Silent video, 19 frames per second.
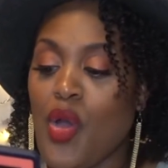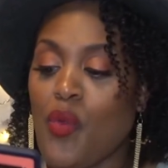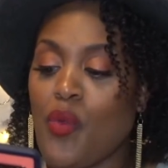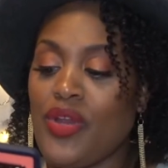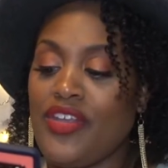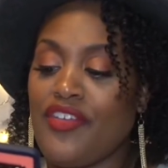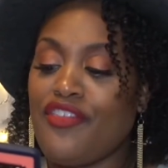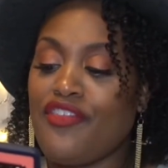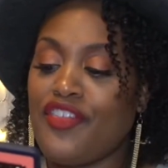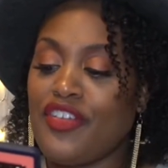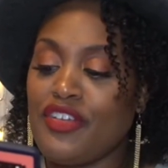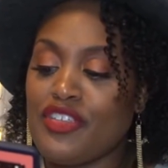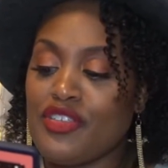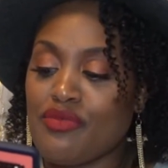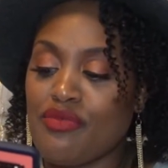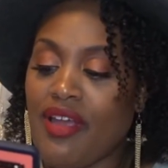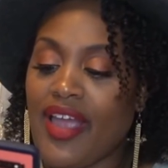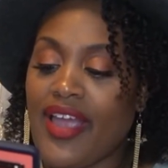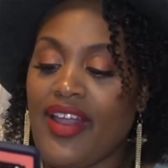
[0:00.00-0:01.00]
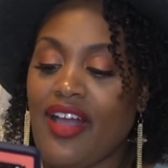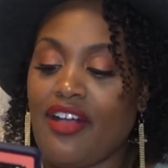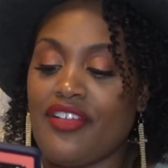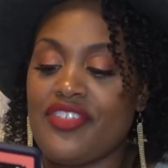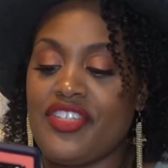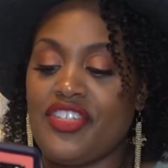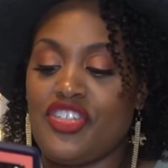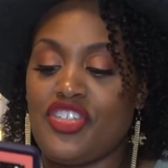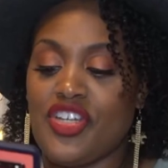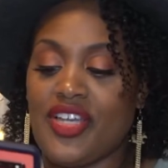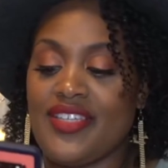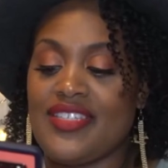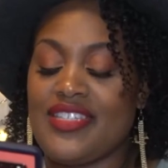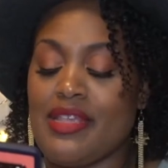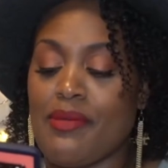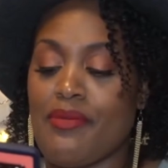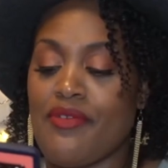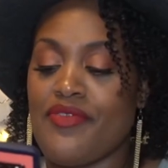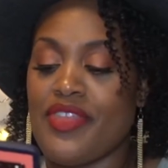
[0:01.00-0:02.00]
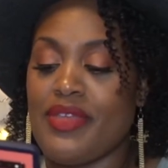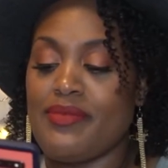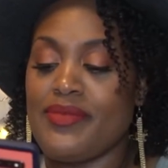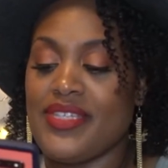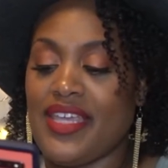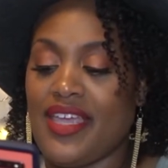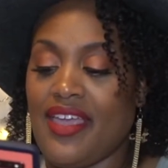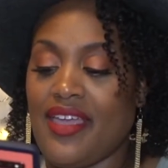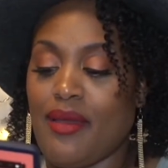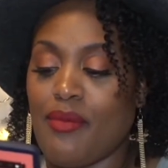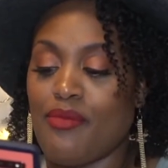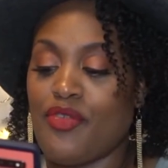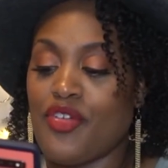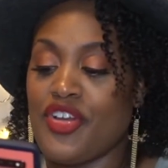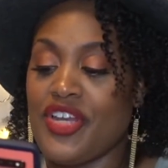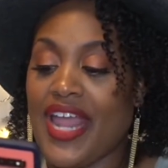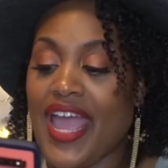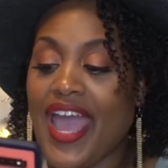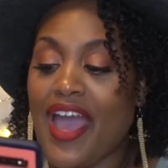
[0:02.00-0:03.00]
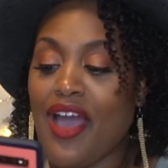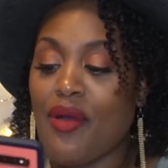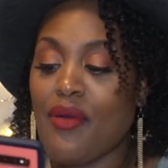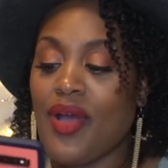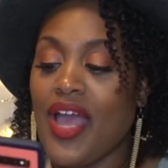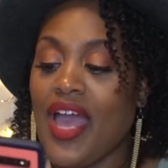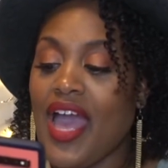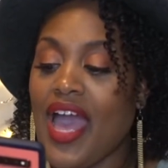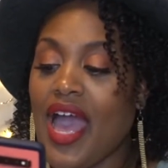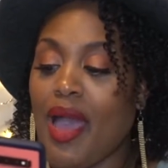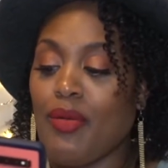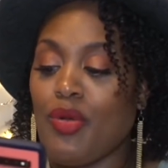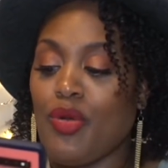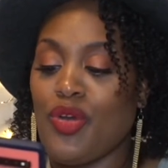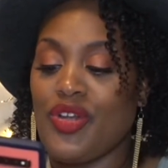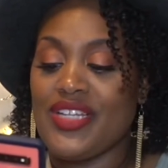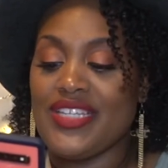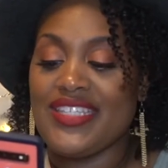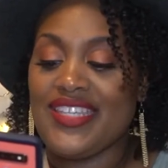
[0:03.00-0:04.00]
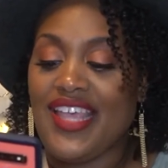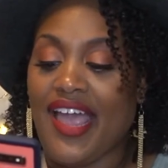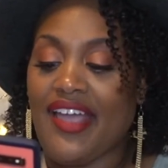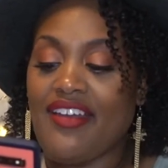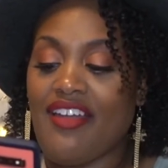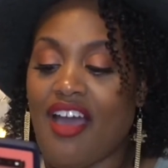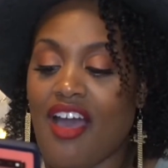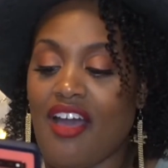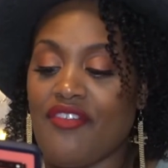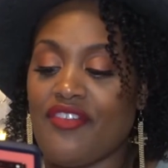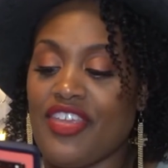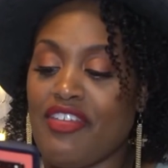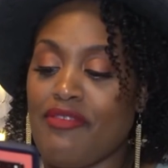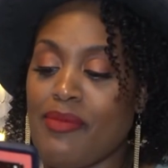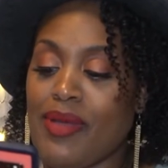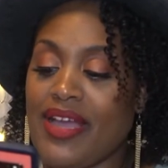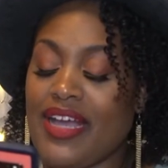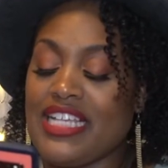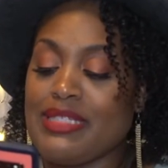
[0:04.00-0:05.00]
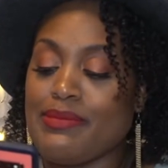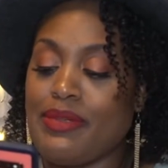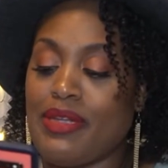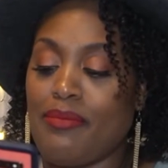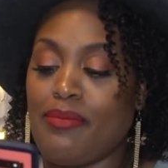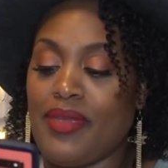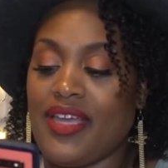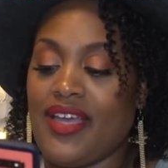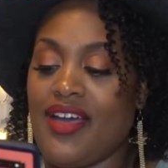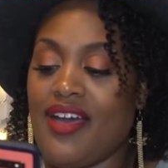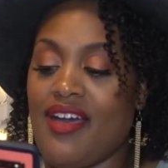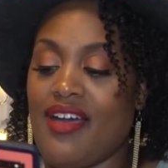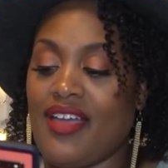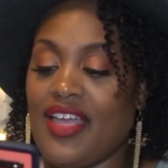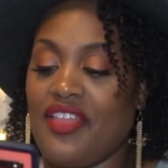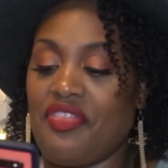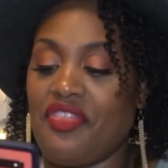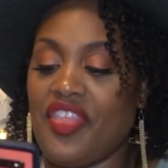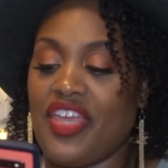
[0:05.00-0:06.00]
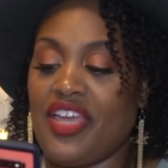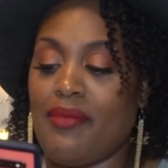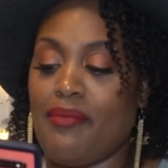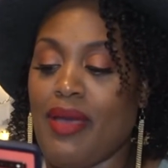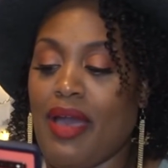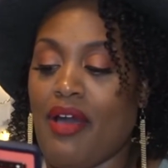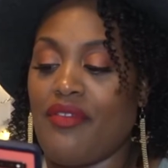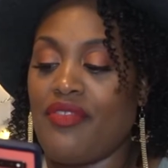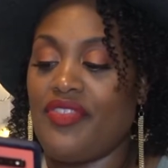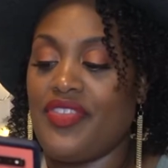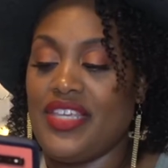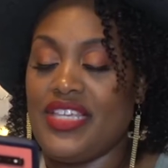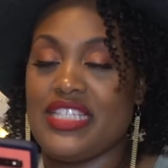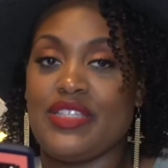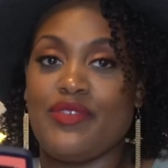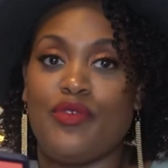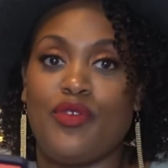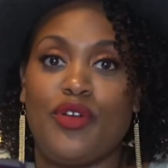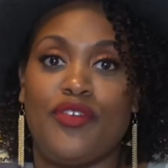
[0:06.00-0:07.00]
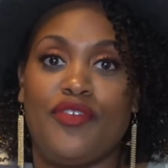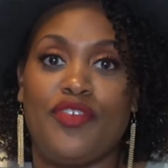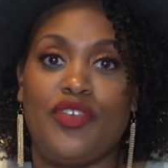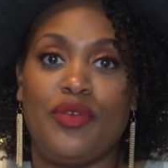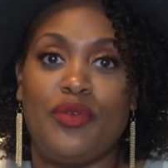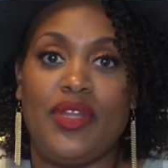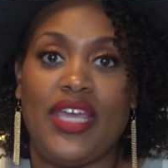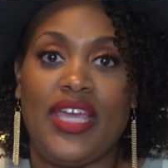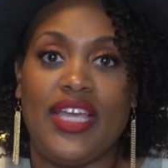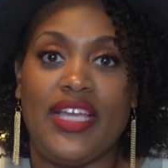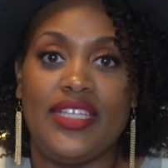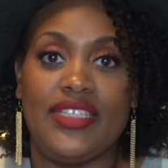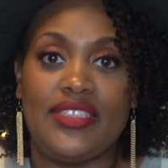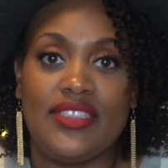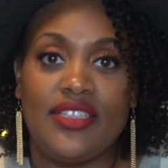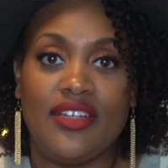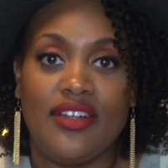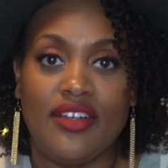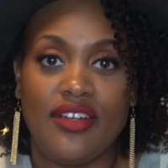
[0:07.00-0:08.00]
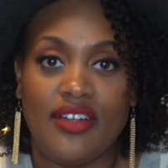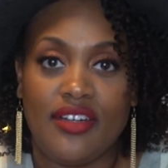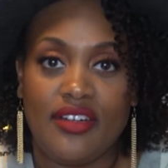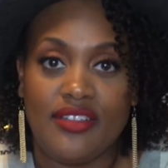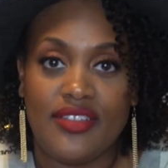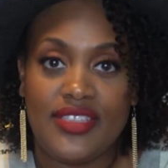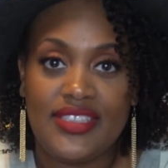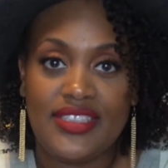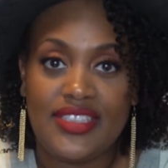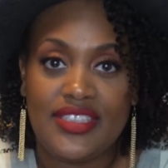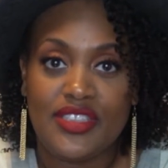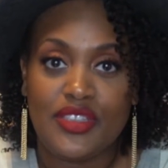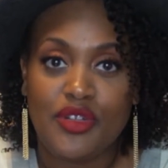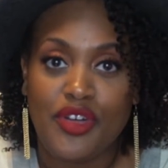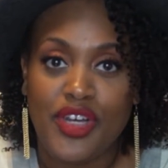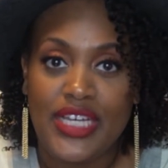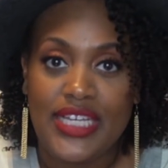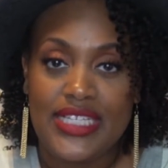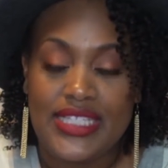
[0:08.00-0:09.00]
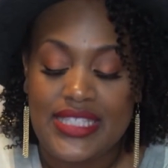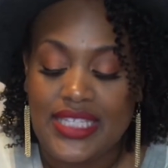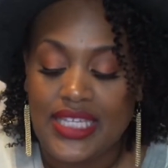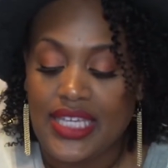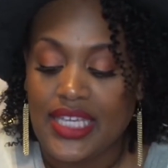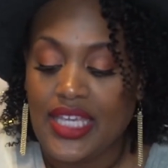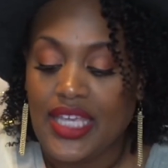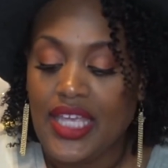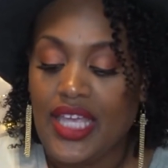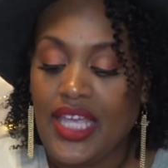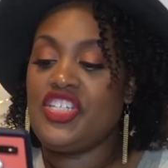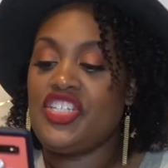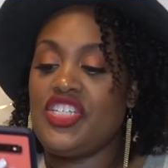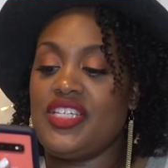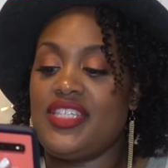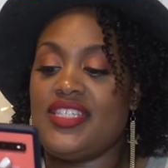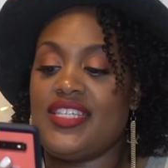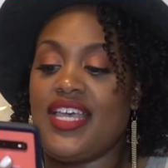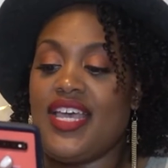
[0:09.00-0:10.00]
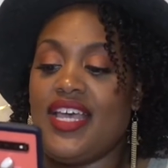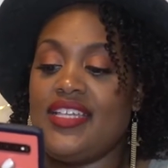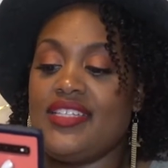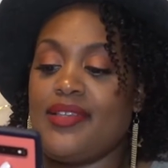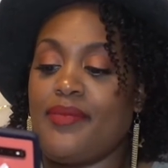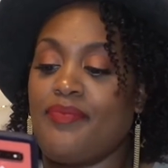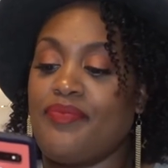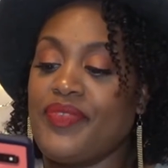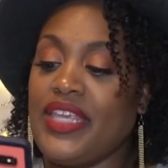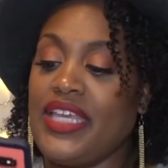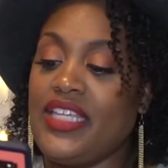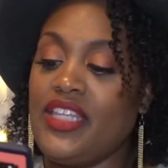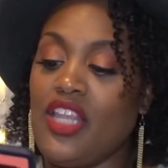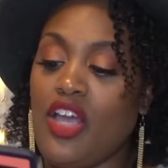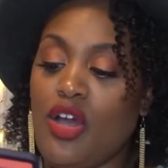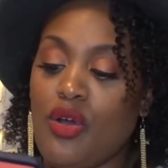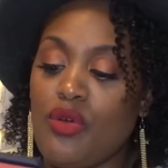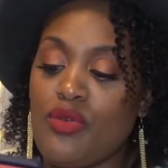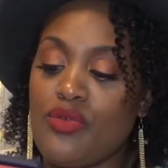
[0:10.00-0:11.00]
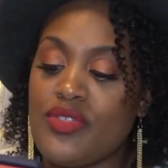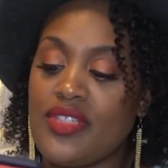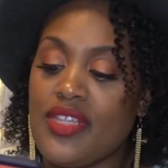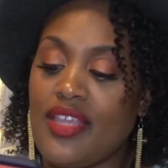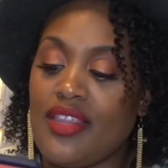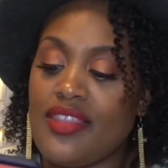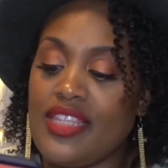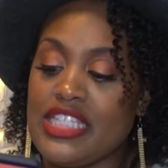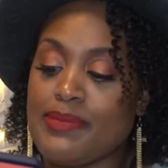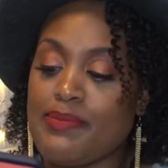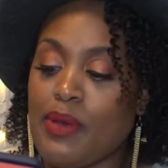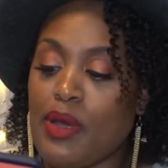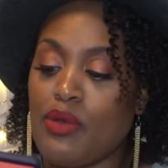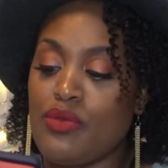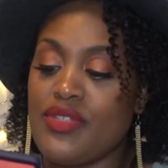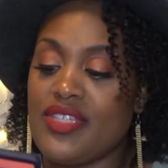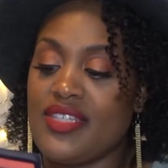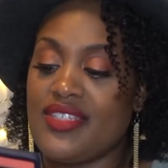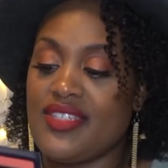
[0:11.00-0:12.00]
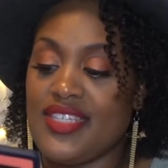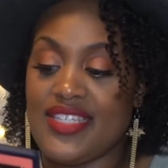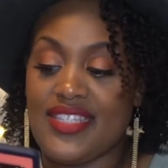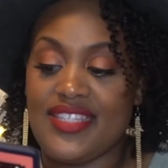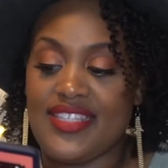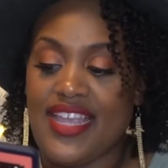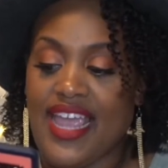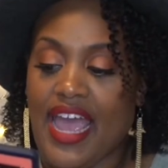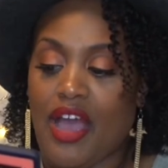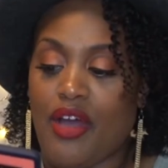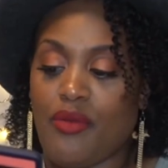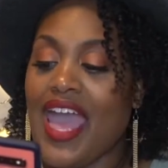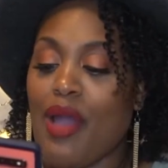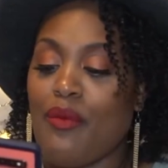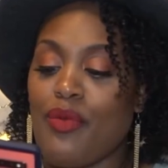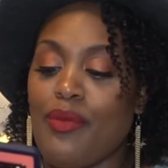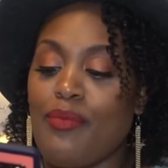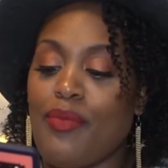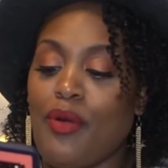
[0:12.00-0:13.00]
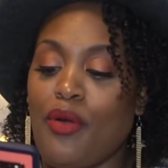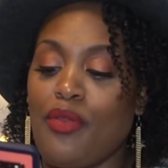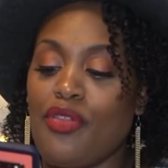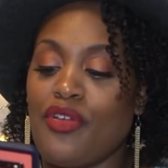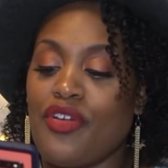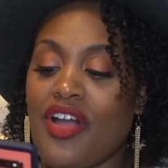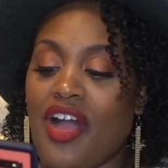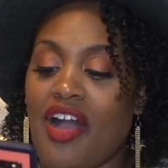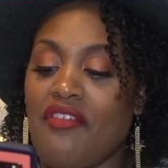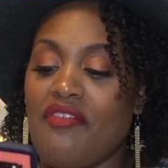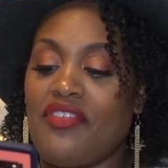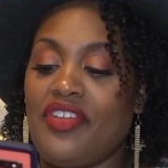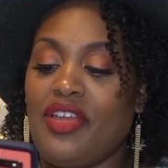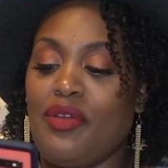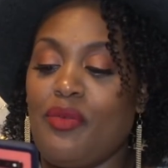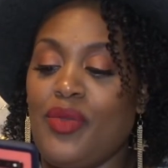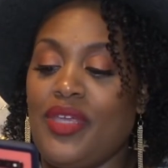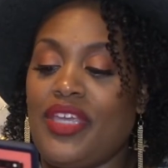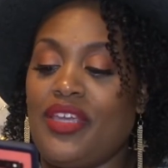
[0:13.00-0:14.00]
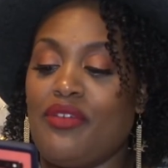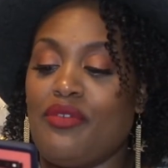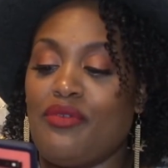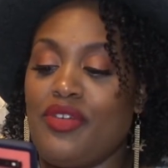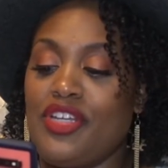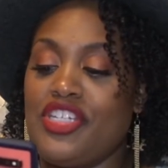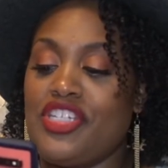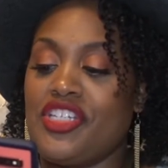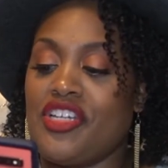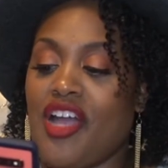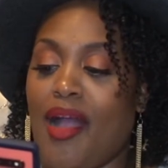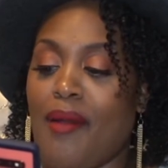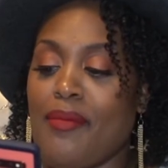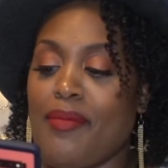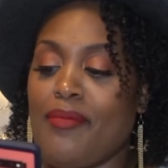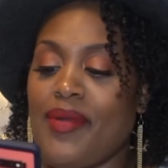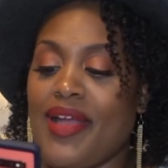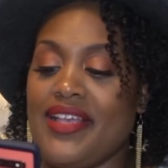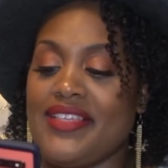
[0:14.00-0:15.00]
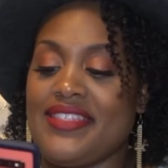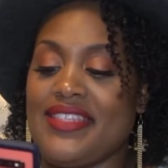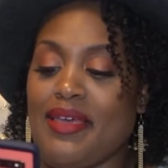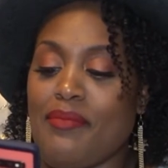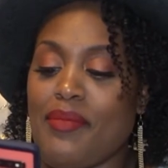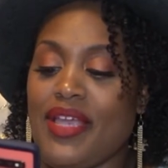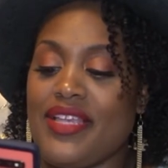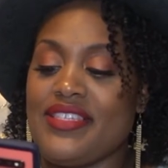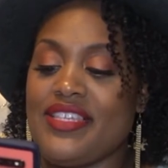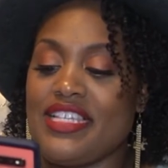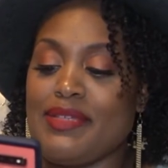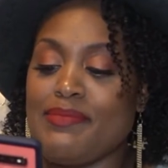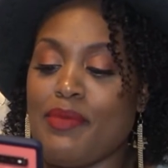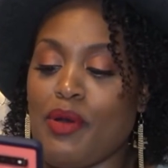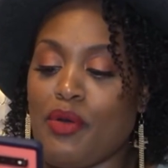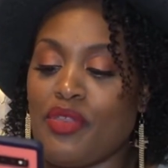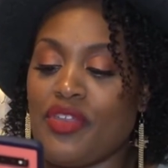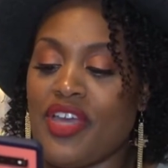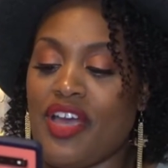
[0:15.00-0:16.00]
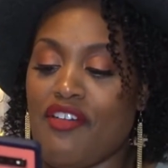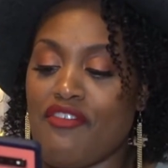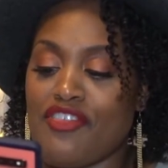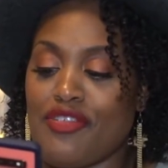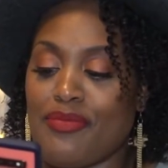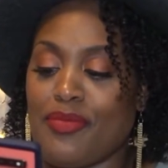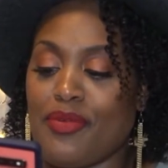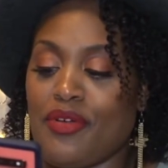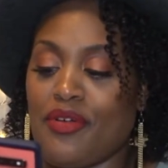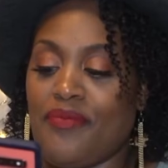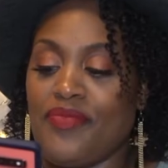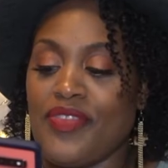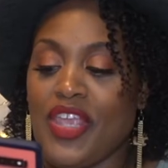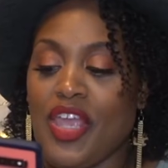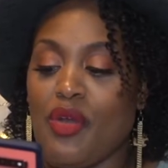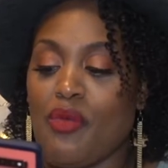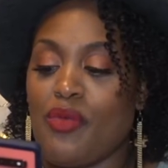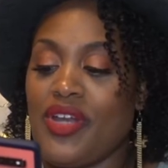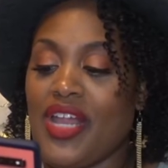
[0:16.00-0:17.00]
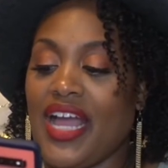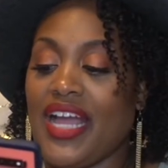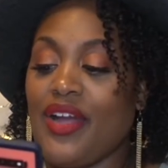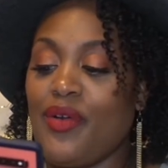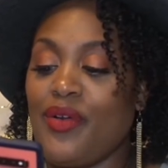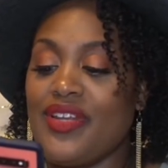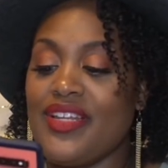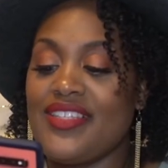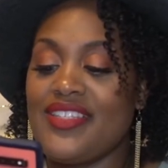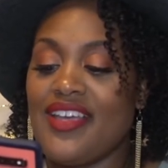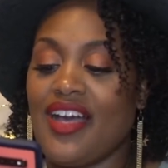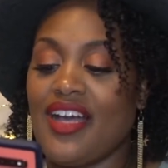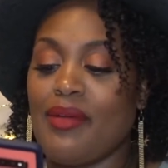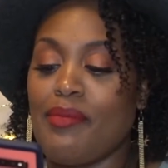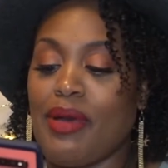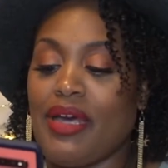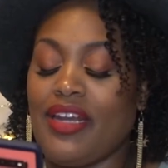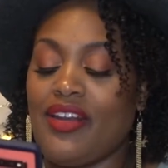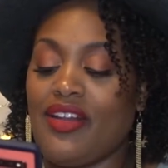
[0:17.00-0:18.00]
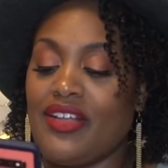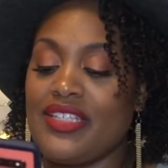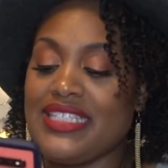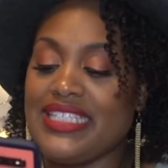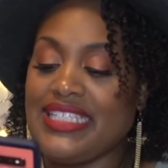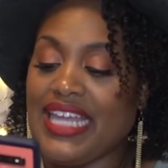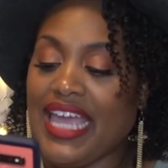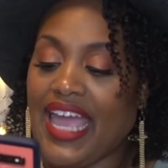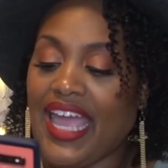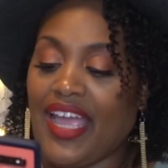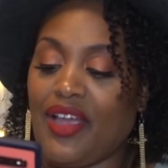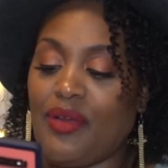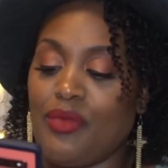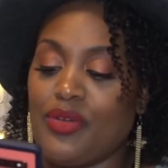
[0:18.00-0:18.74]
When it feels right, I'll suggest some of them to him. For now, I'm going to sign off, give my husband a big hug, and think about this for a few days. Girl, this is crazy. She says, he knows this post exists now, and we both are confident we can reach a compromise that makes us both comfortable. We're not going to talk about it all today.